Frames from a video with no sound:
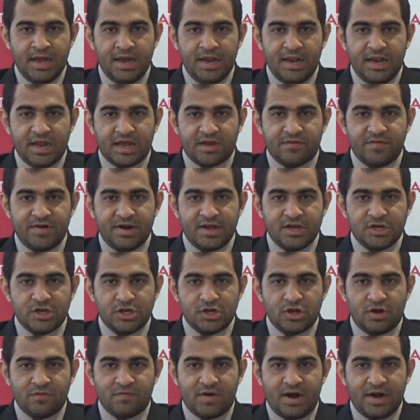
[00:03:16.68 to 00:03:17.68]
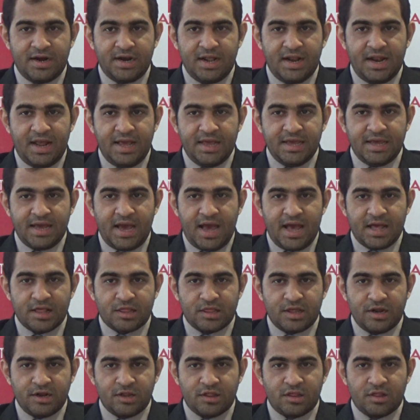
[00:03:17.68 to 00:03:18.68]
Liquidation of underlying
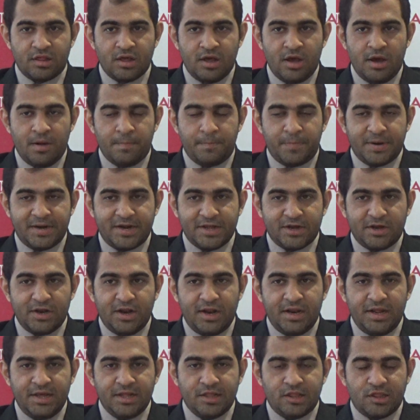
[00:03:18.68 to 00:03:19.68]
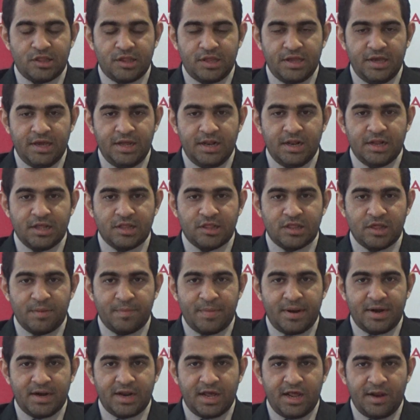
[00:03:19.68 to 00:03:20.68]
assets, particularly in steel,
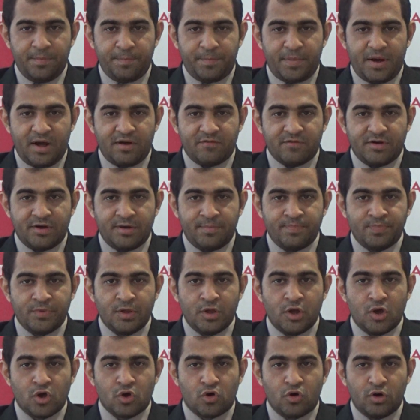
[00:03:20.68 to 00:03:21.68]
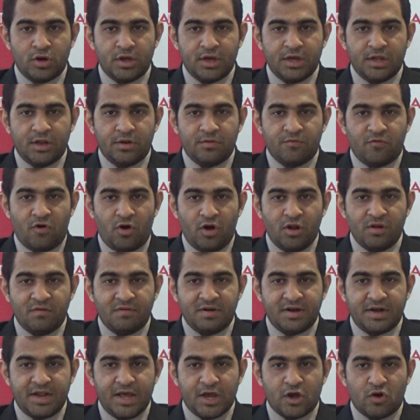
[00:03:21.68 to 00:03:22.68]
cement and power, could
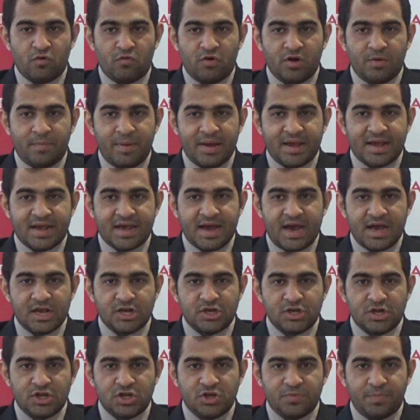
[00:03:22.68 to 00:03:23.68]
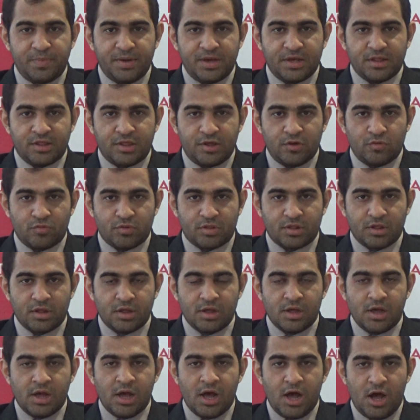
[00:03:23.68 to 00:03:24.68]
involve takeover by cash-rich PSUs.
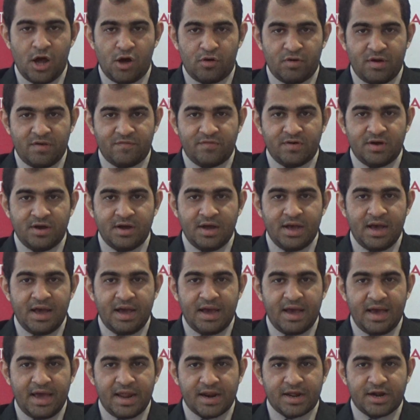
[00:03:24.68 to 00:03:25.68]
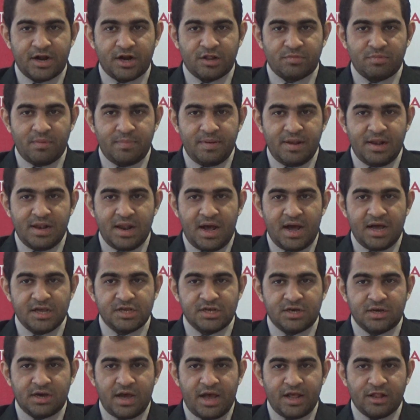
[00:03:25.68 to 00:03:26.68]
However, haircuts may be
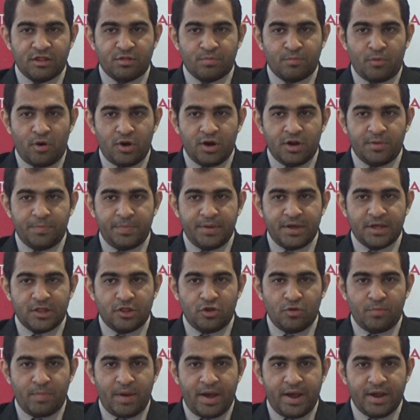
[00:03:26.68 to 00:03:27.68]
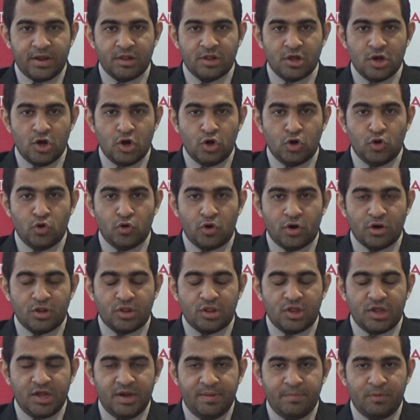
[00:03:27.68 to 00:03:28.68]
larger and smaller PSU banks do not
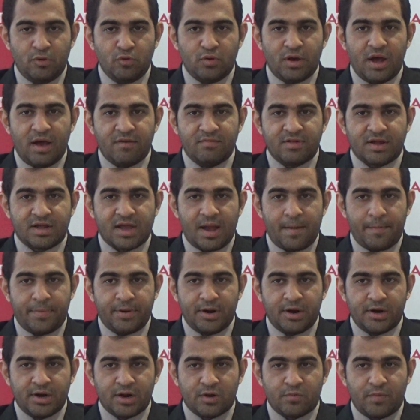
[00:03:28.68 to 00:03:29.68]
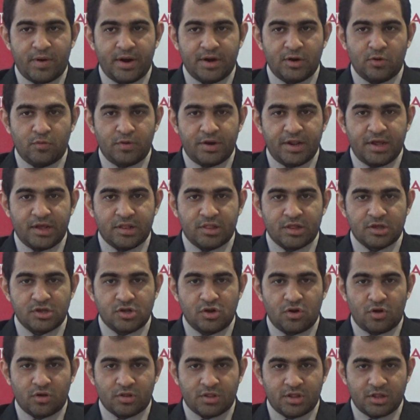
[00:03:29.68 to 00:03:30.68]
seem to have the capital required to take such
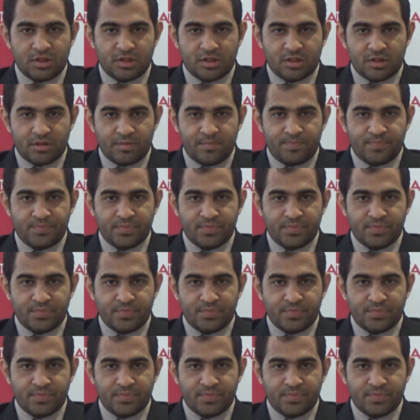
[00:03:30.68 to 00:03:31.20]
losses.